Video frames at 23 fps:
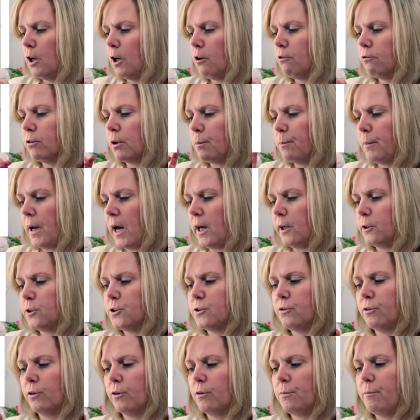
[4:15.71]
from
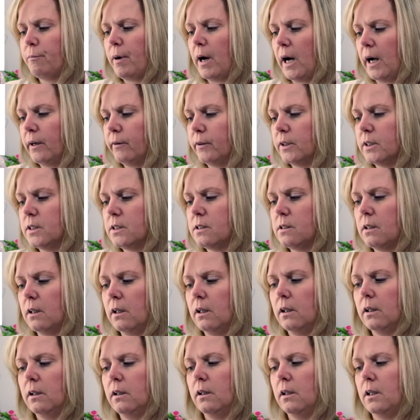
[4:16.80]
Patterns for Pirates
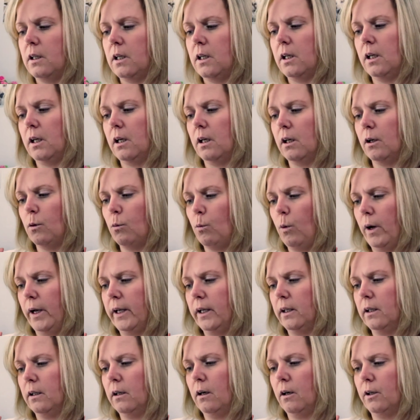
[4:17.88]
in the
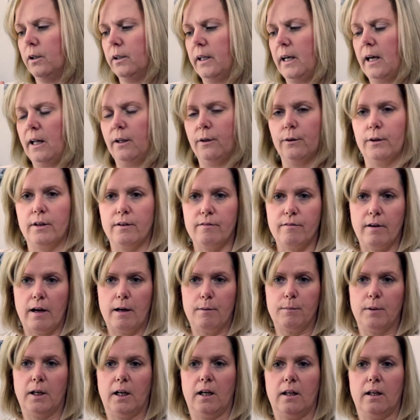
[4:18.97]
white art gallery fabric,